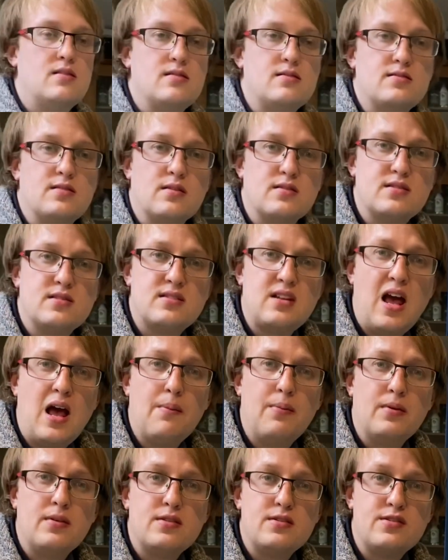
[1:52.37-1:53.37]
So step
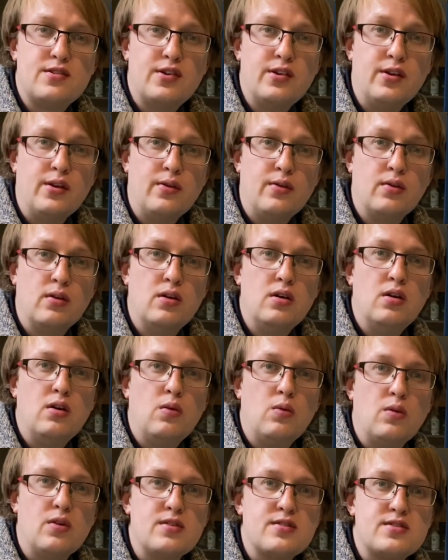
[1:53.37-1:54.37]
2
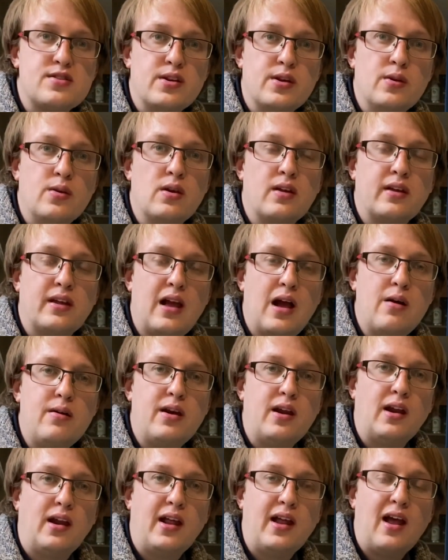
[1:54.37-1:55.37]
was to
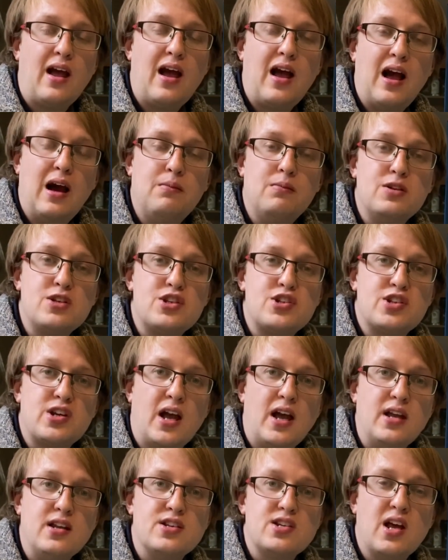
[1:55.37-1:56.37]
calculate how much
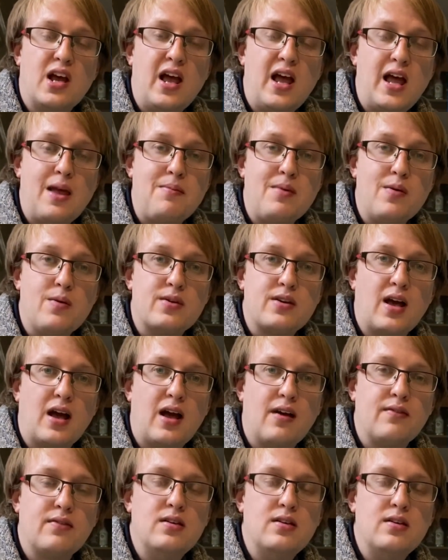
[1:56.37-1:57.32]
change Amy would have.